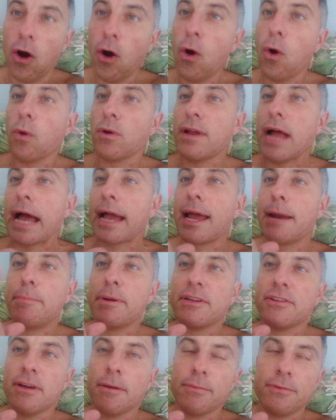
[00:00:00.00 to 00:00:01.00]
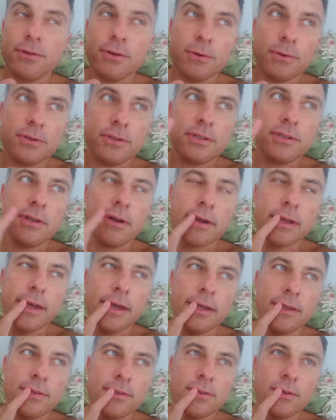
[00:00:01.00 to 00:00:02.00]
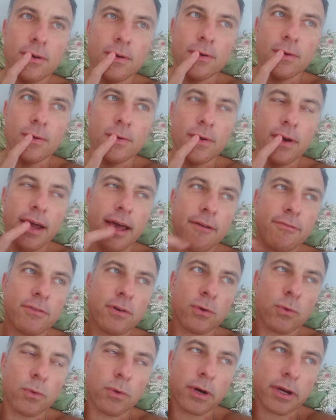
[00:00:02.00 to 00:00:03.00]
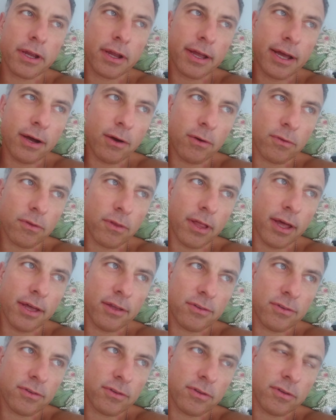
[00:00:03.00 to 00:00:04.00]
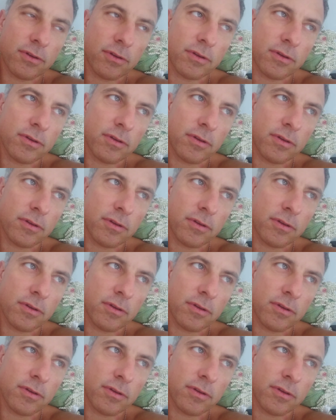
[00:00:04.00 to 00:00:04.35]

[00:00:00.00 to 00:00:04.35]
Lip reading: Oh, I gotta bring this up too. Okay, so after working out last,